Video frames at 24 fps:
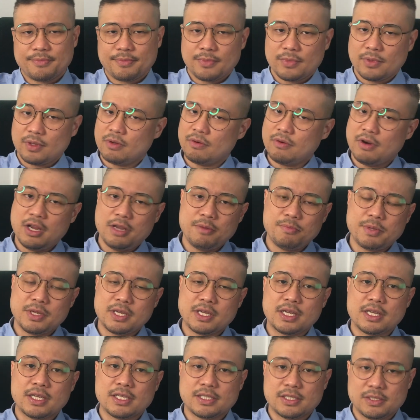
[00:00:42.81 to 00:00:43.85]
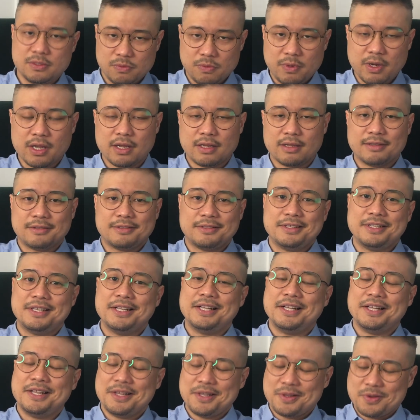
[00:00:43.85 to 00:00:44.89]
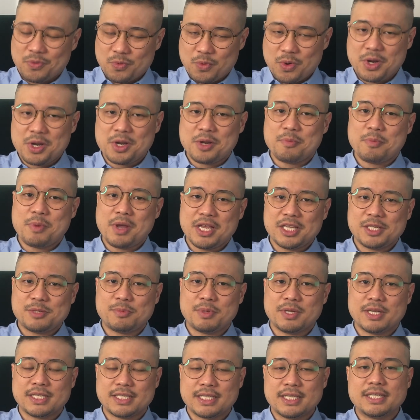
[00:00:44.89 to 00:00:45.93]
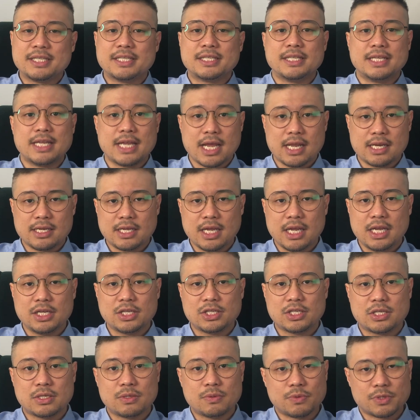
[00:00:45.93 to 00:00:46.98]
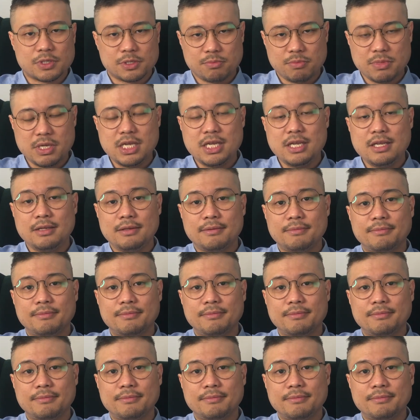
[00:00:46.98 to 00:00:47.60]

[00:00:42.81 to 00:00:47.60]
Right? Because, well, one of the best persons they engaged was me,